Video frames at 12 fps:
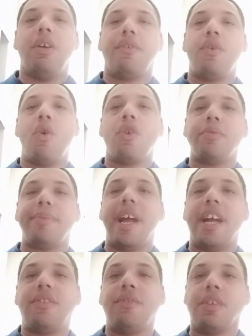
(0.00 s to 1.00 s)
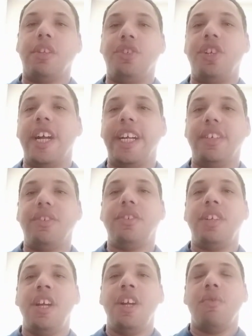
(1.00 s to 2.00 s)
of quarterbacks for the
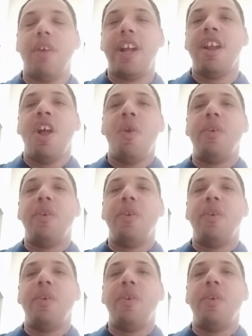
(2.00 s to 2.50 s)
Giants, right?